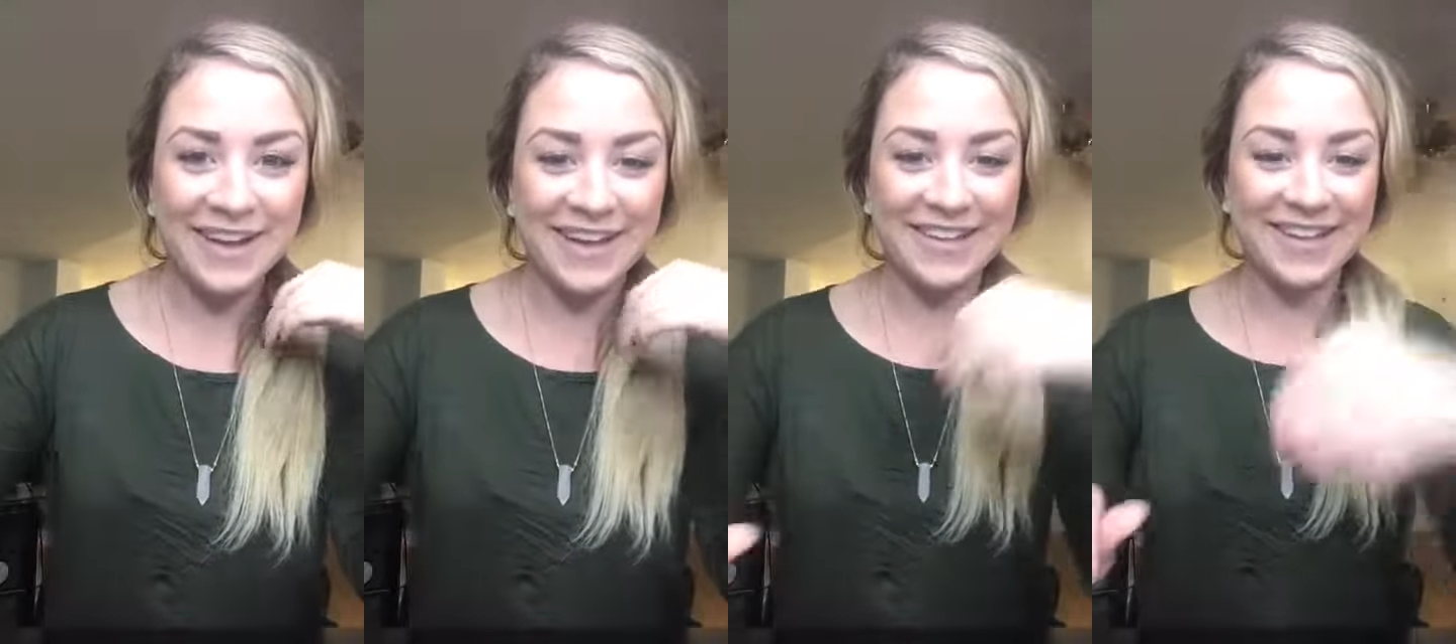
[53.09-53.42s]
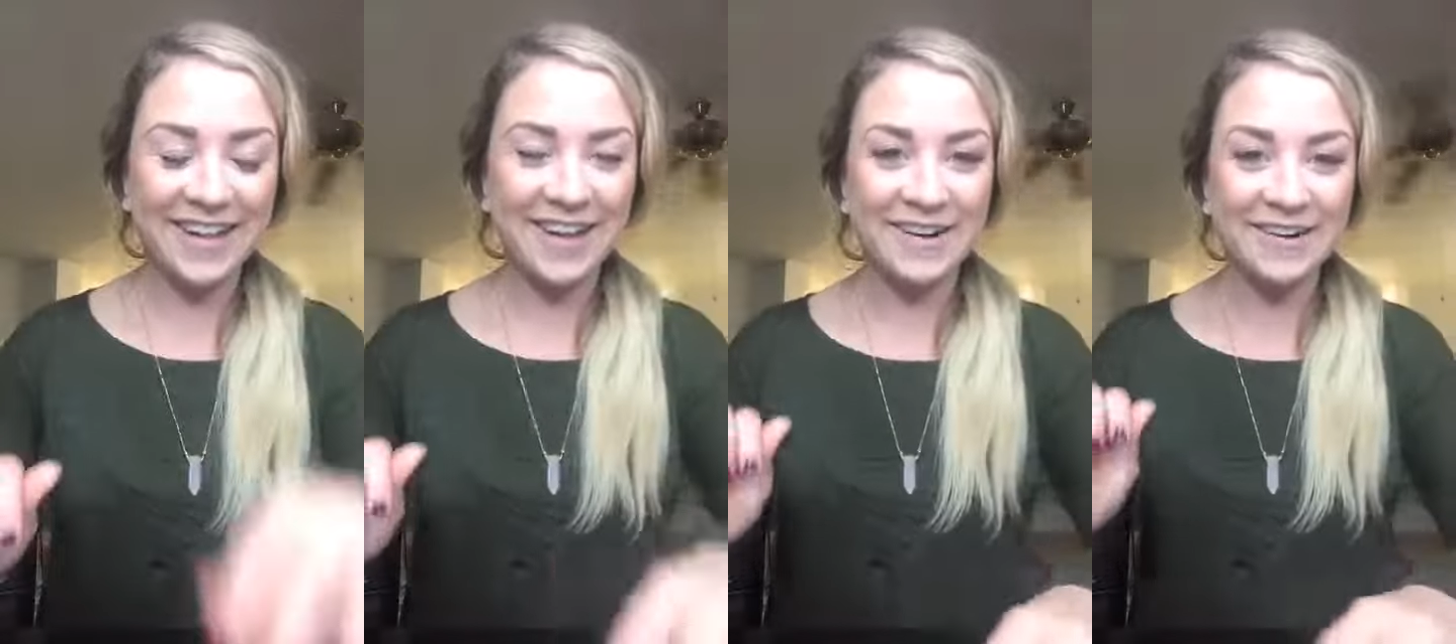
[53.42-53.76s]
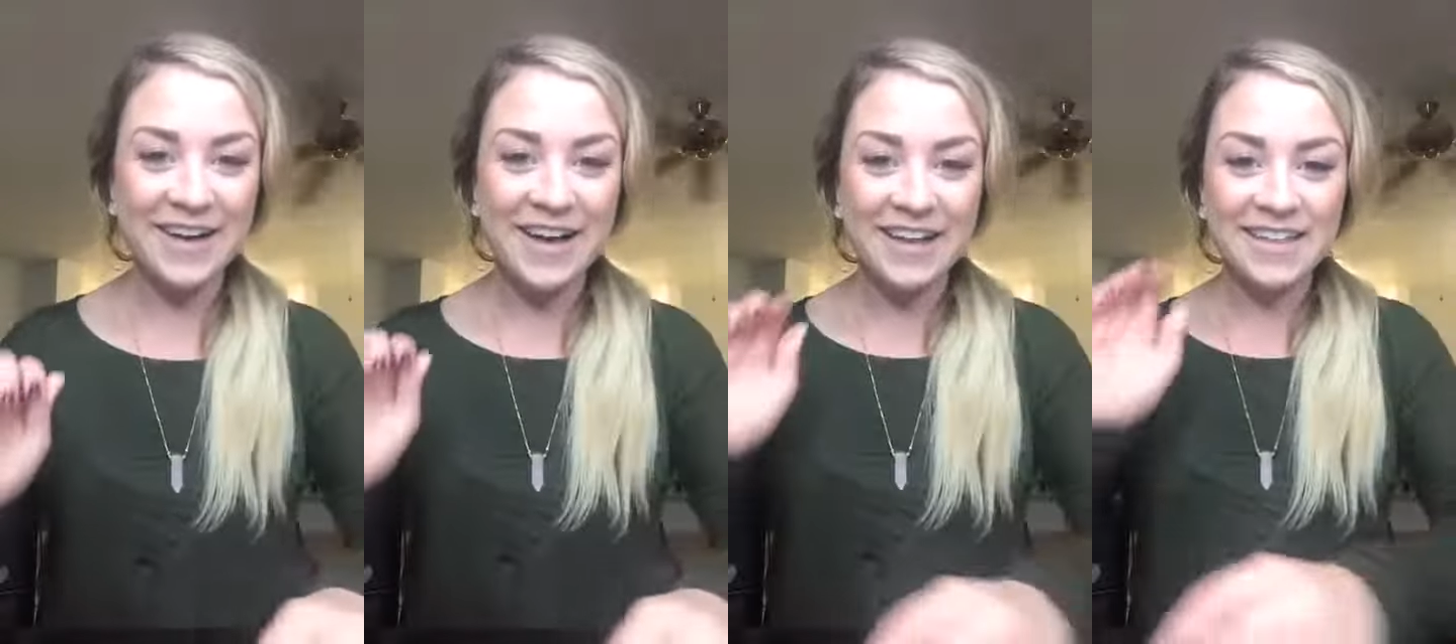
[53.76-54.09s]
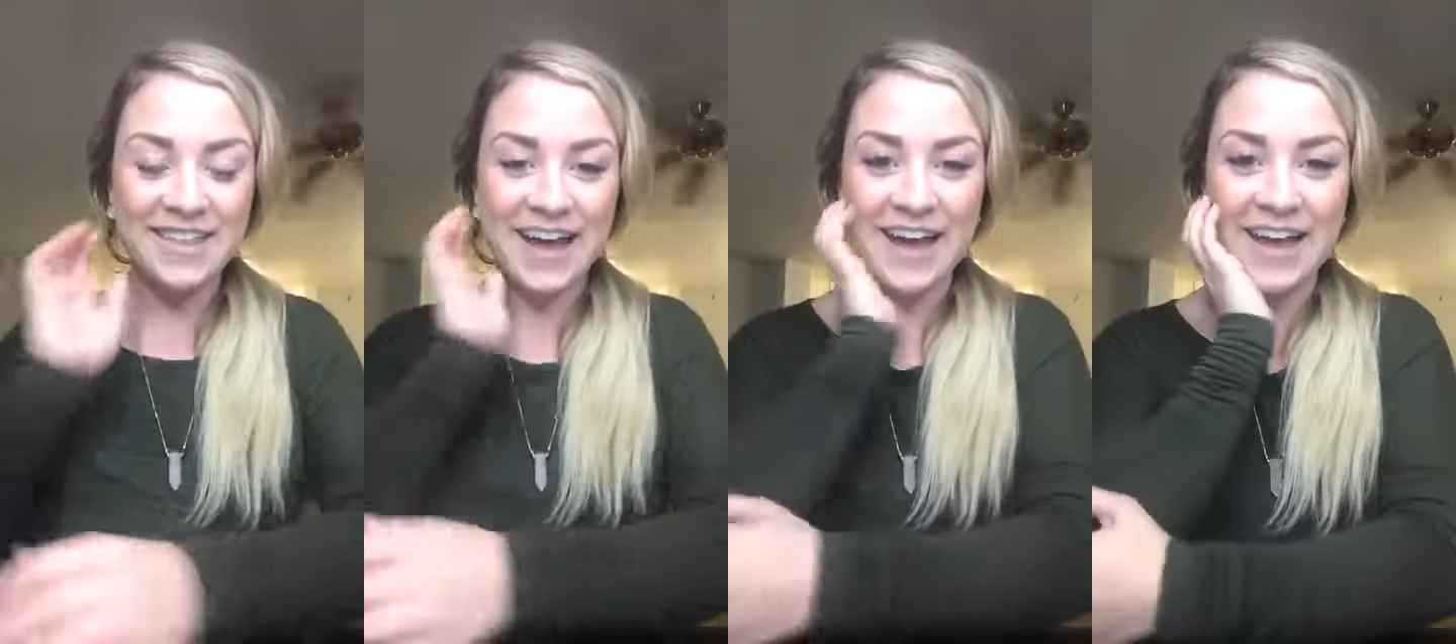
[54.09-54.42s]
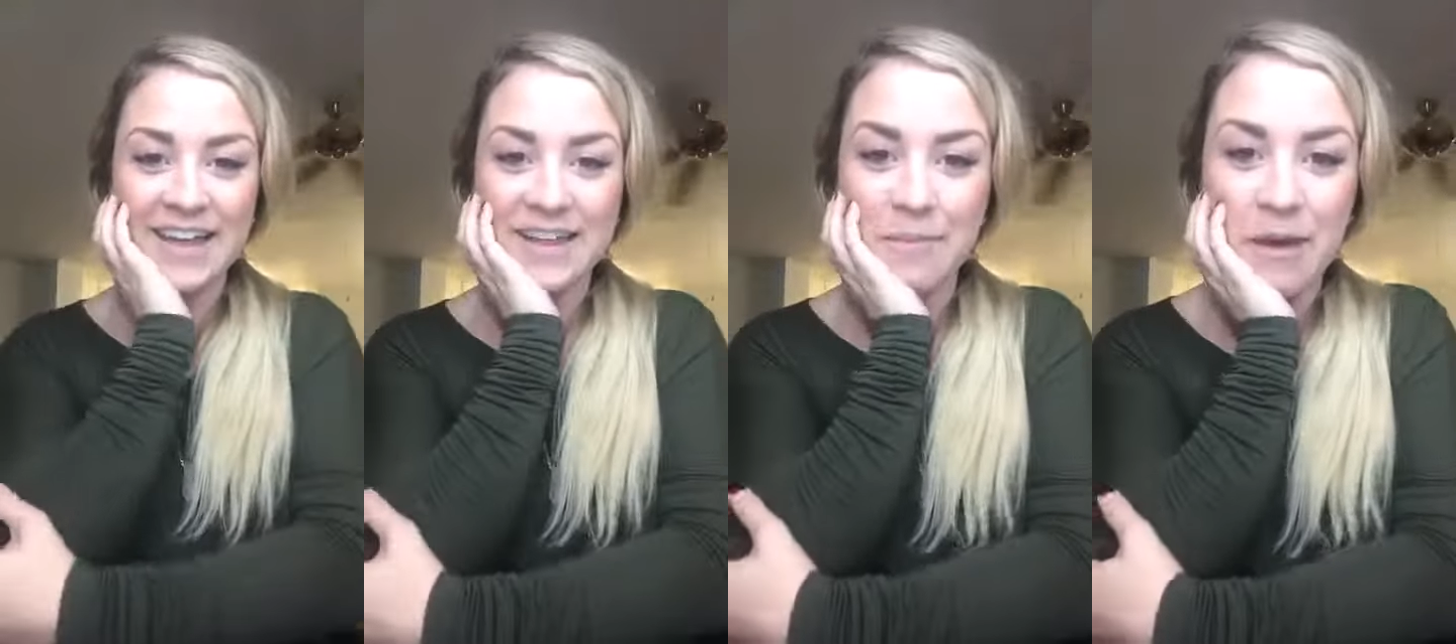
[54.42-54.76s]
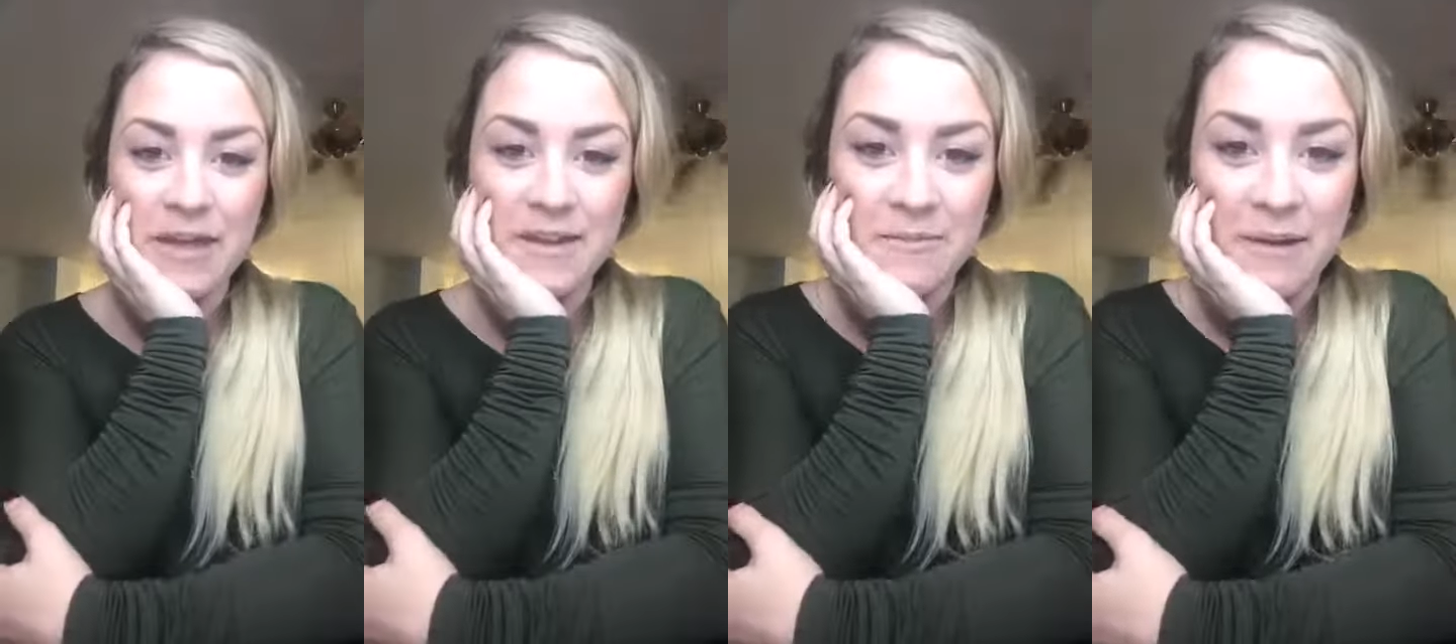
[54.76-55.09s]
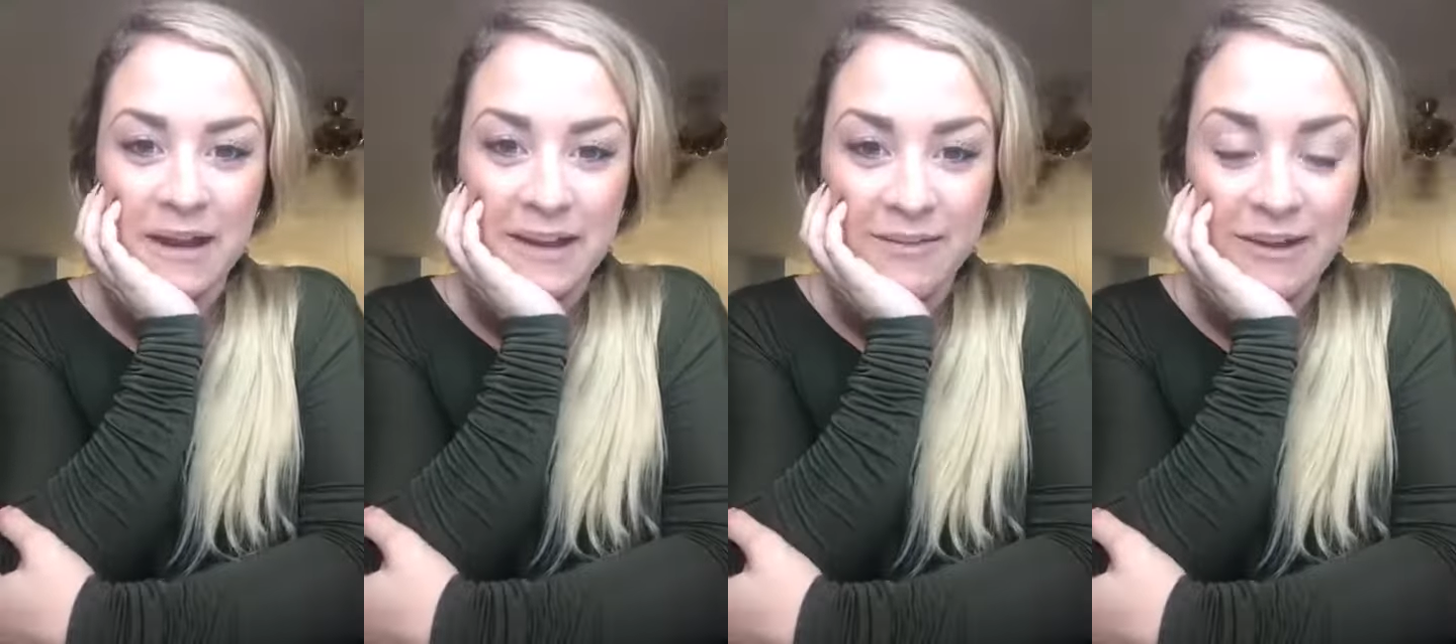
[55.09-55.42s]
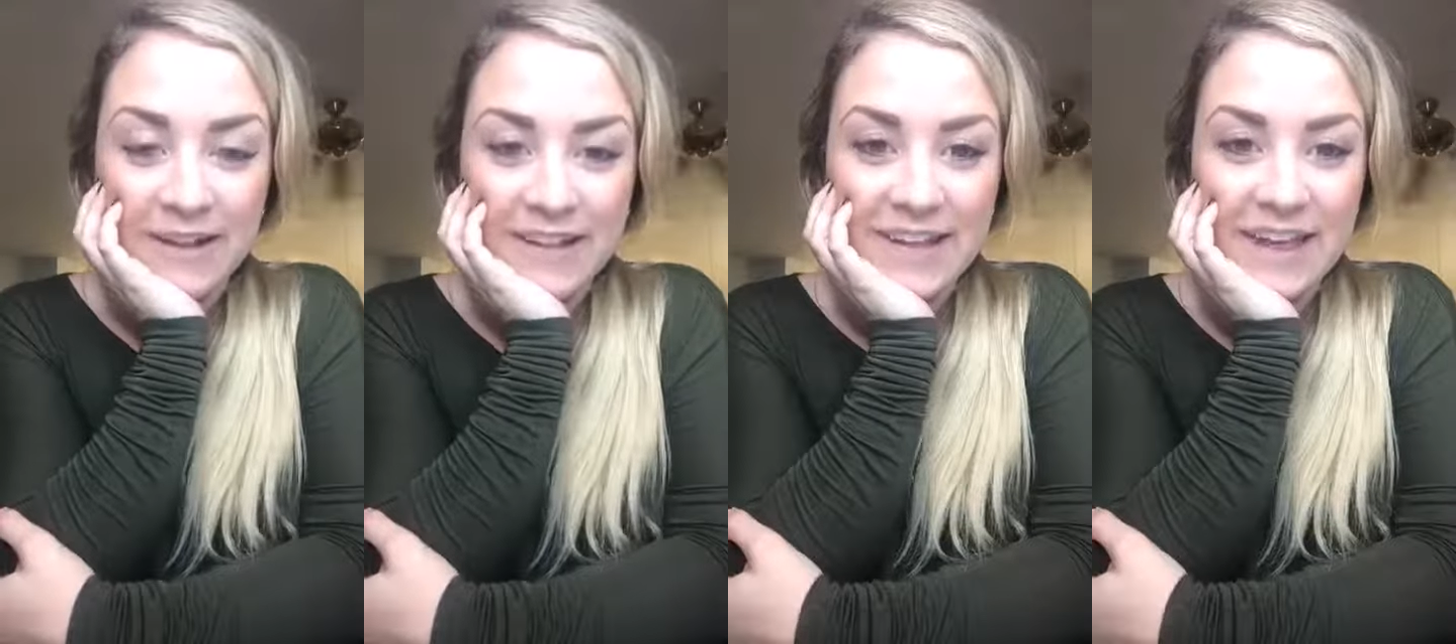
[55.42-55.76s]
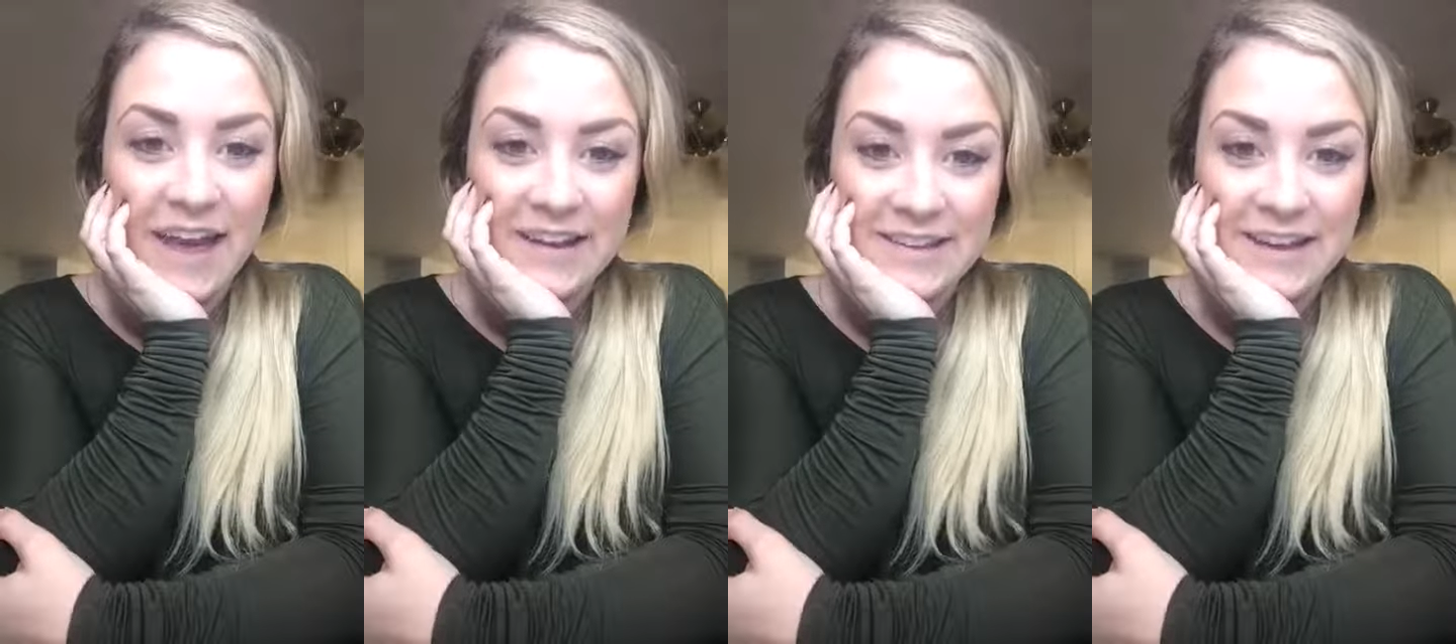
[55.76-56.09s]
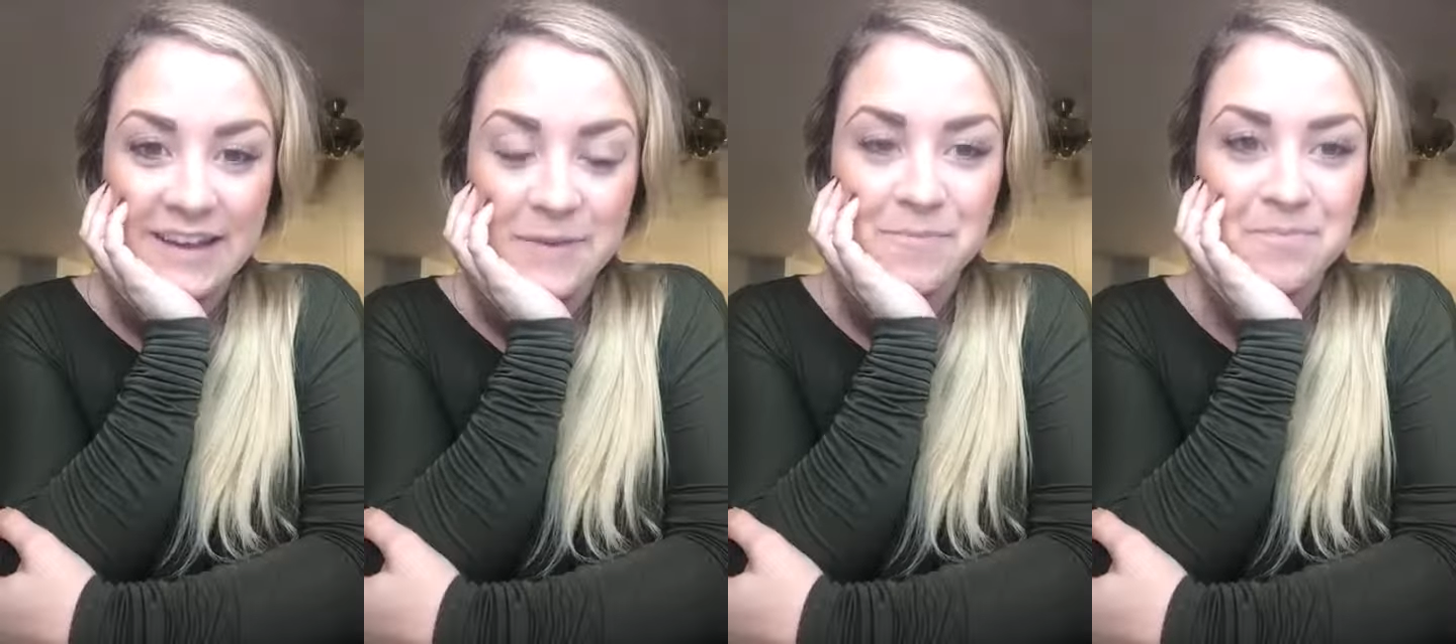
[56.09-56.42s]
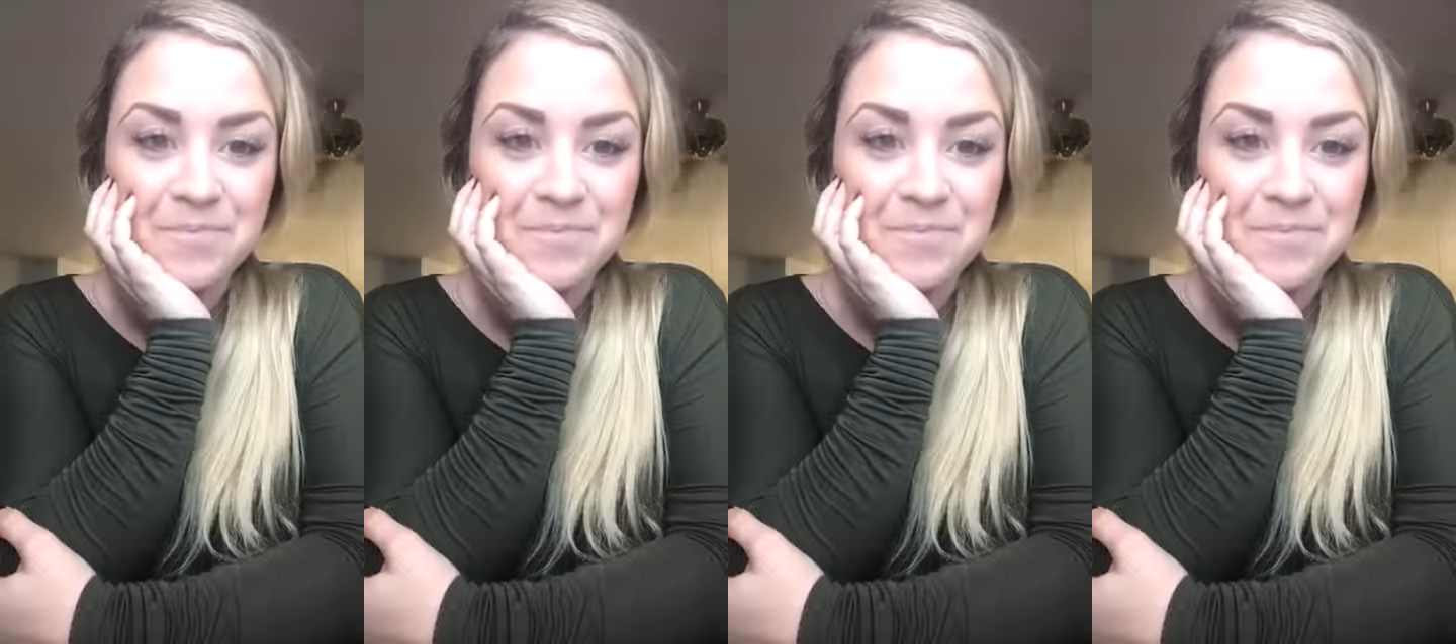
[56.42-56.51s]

And so that has been my crazy, hectic,